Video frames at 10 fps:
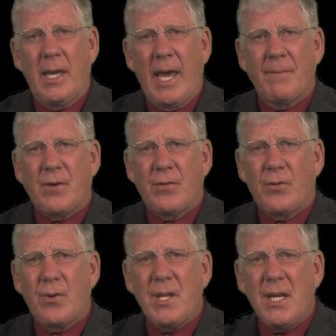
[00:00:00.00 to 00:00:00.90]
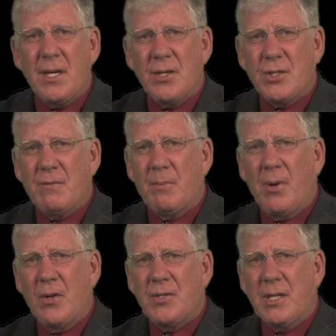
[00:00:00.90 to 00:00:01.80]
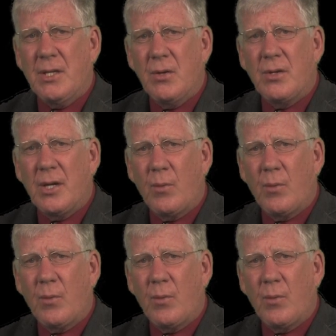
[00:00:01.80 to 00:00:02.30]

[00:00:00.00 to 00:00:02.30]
After 30 years of opposing nuclear